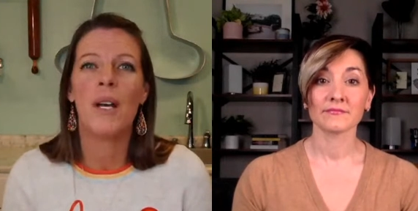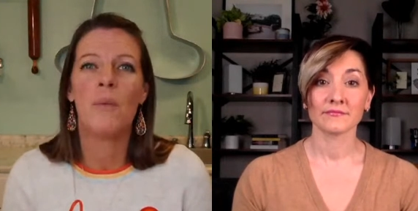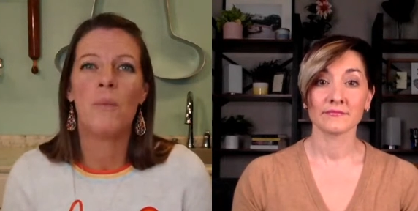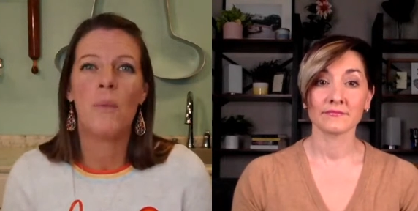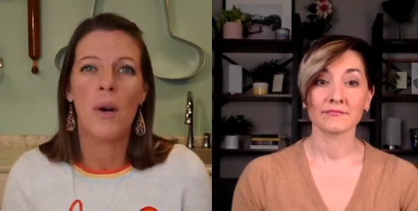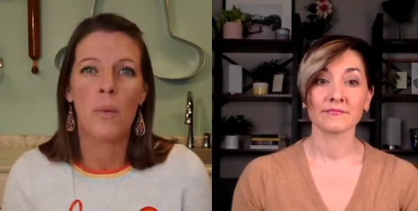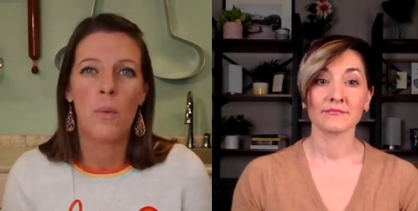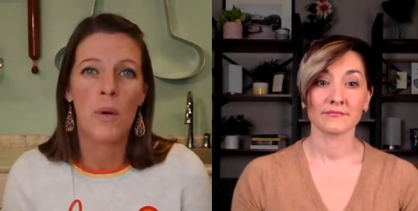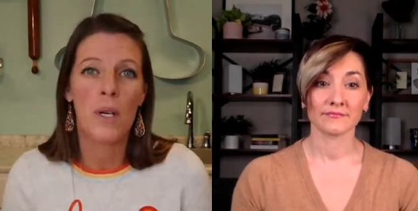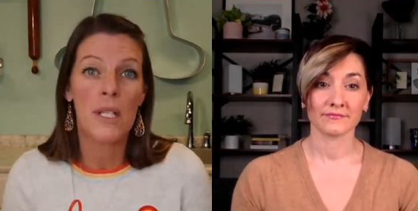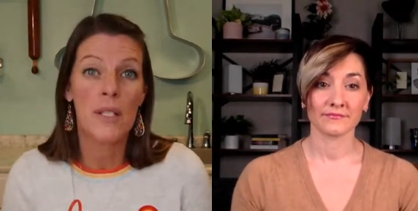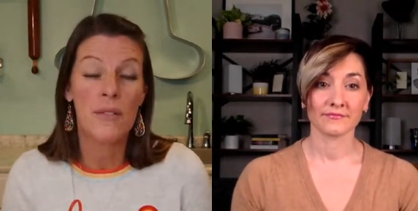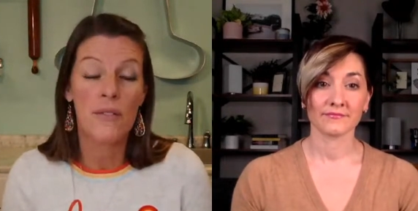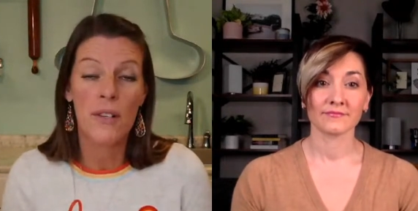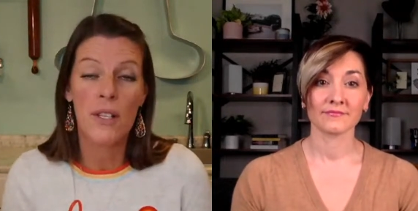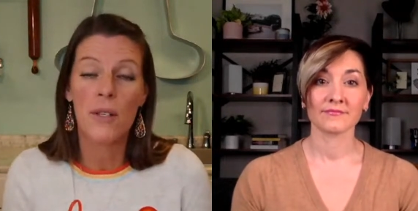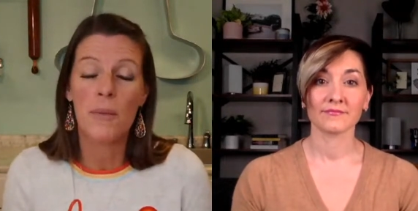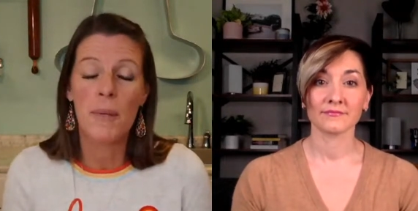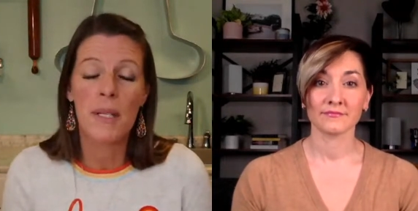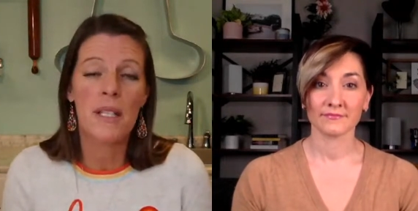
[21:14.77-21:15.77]
Speaker 1: and what works
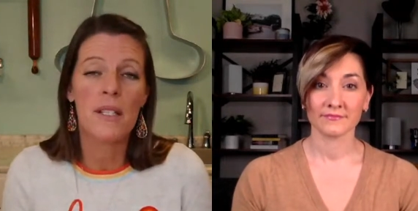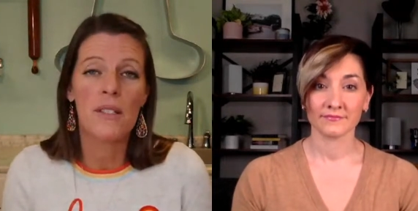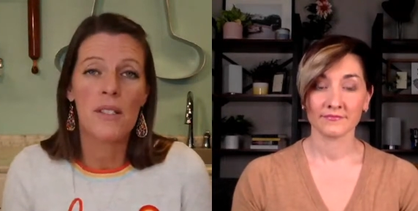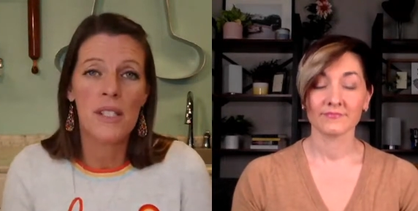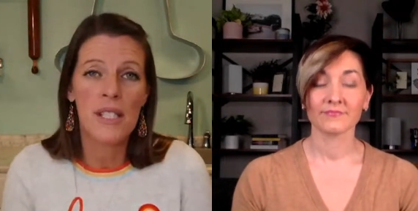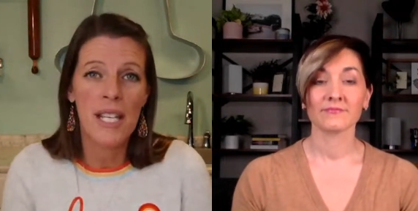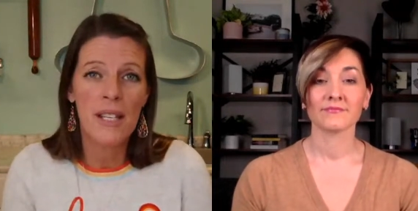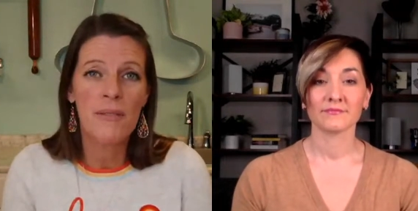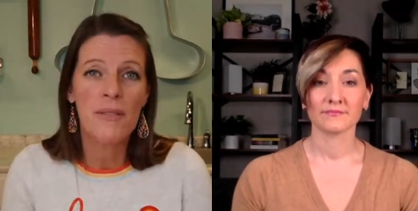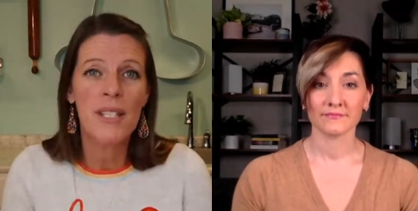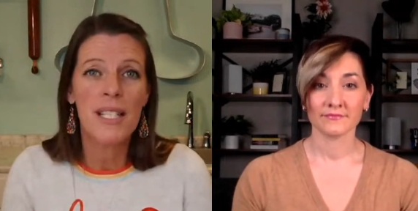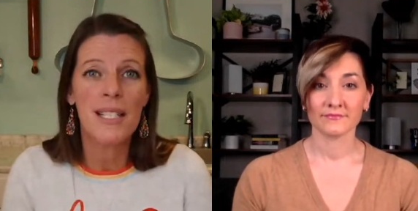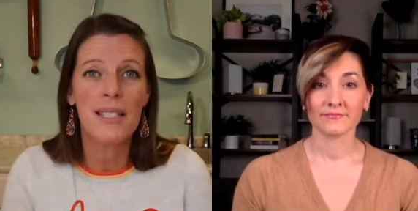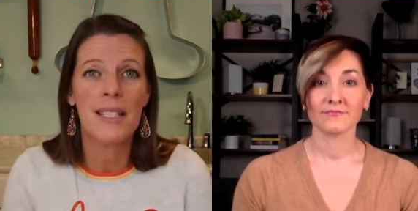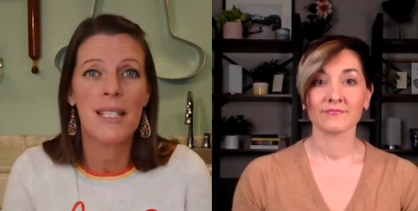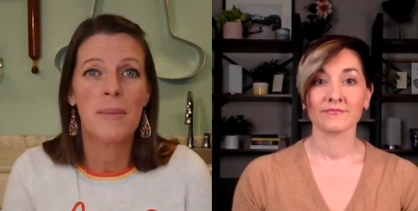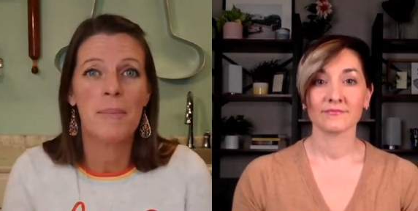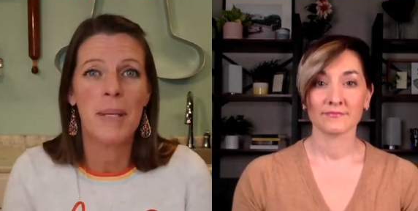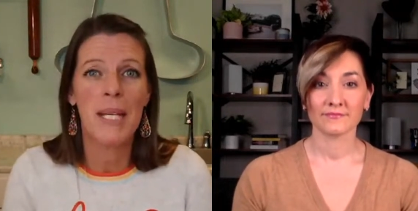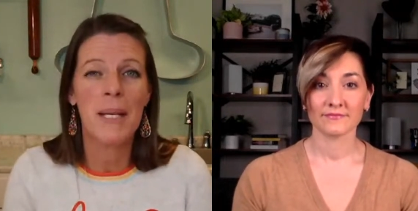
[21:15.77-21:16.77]
for you. But there's
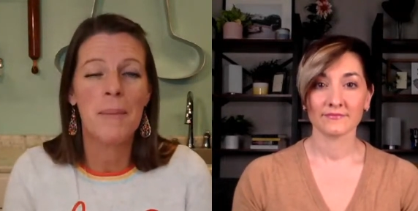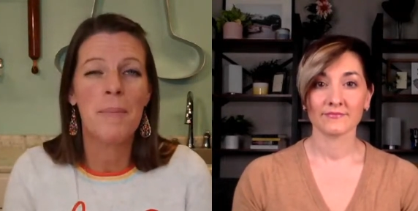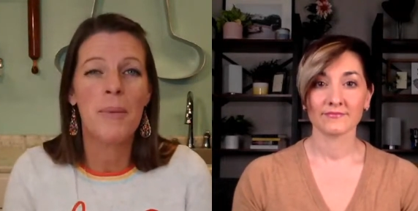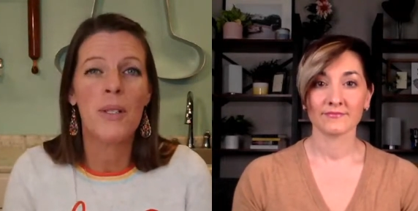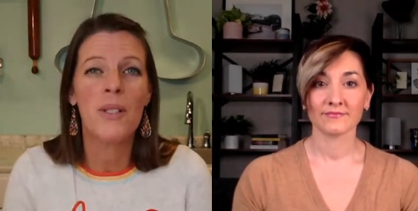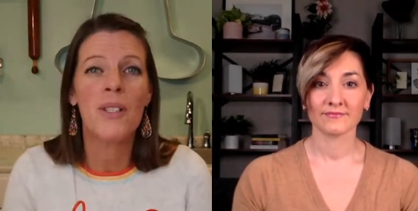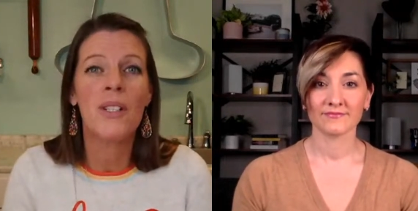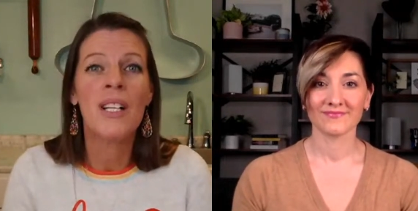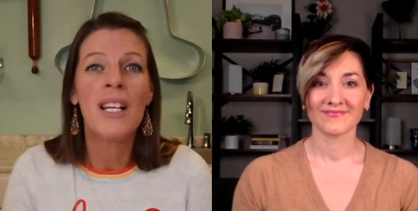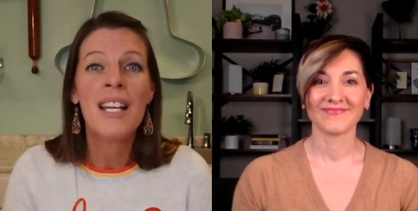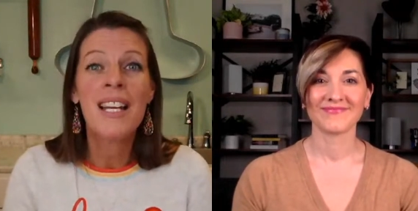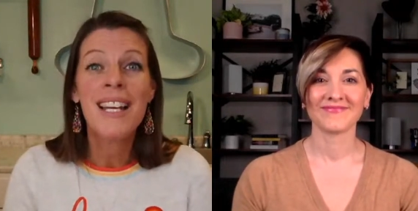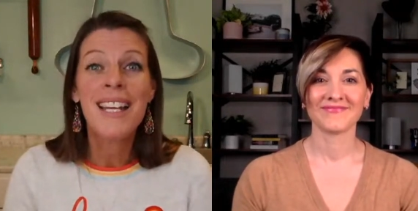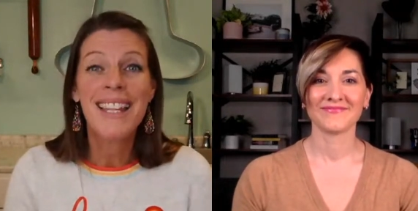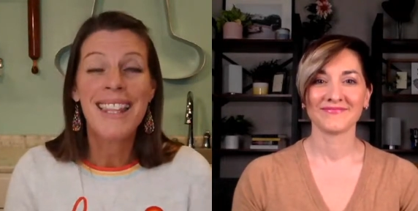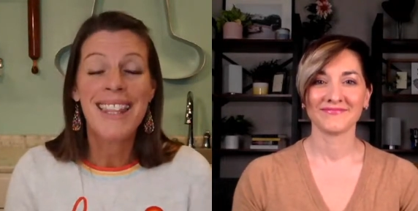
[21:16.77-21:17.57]
definitely people